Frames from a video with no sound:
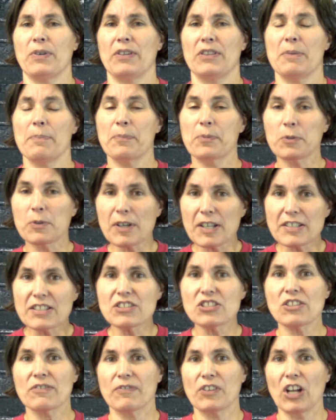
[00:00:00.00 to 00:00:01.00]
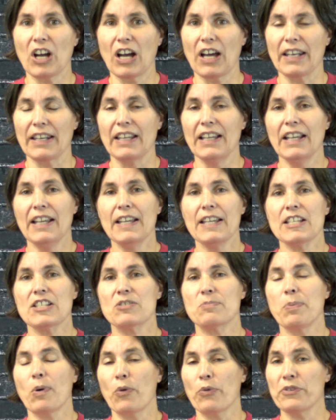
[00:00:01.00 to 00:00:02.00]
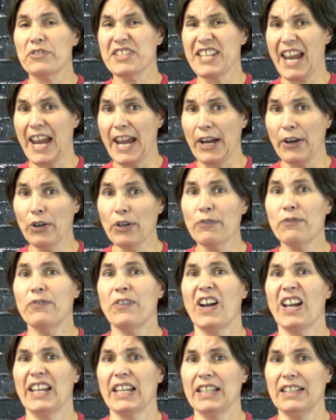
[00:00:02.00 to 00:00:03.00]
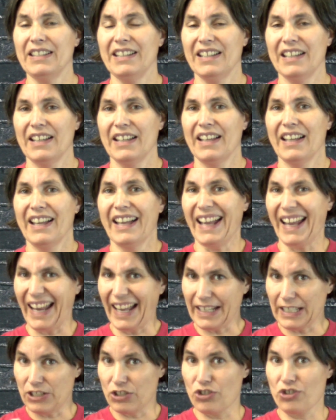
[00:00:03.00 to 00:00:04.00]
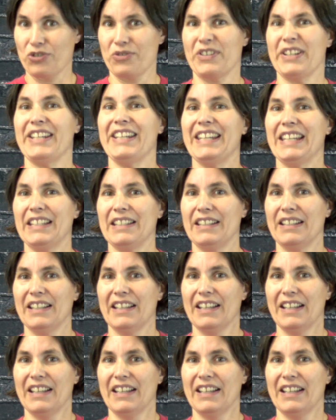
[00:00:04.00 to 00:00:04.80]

And the presence of God is both terrifying and intriguing.